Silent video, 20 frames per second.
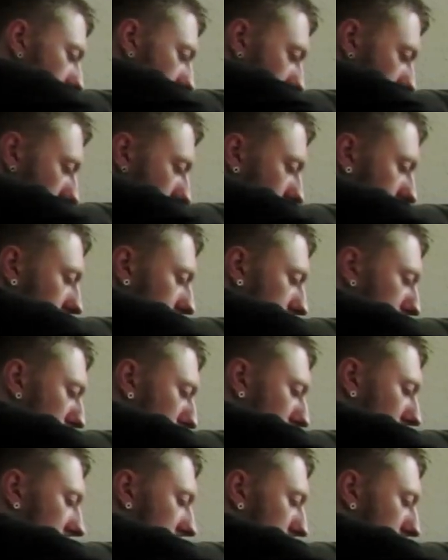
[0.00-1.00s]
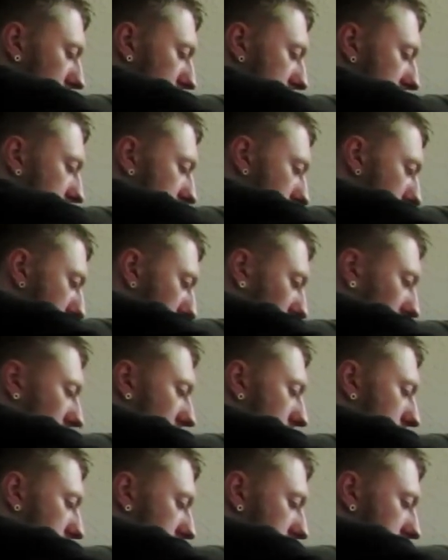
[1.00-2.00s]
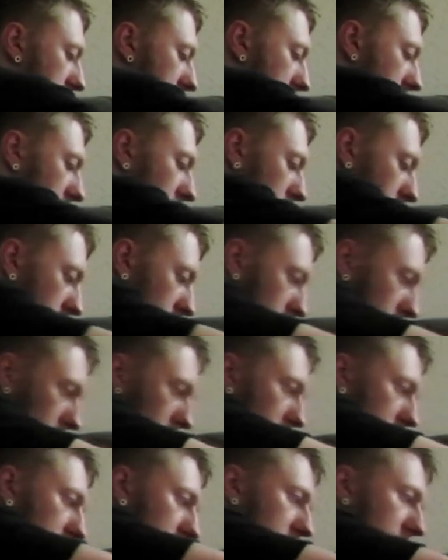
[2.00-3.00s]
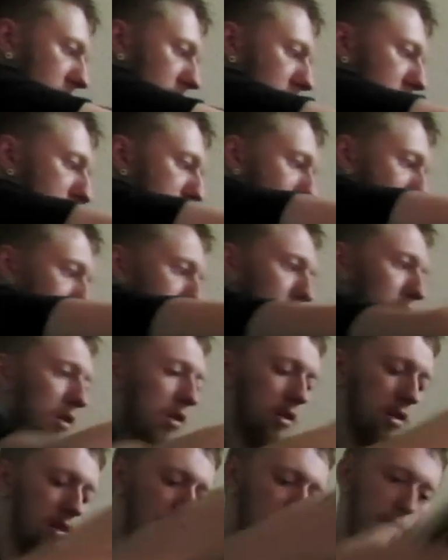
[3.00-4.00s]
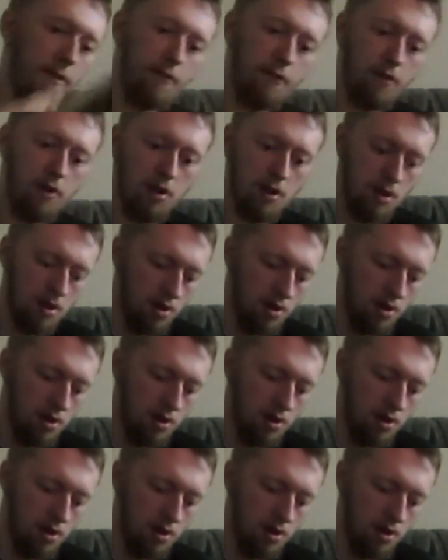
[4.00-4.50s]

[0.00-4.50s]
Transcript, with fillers: I'll get these out of the way before I start with the the better stuff.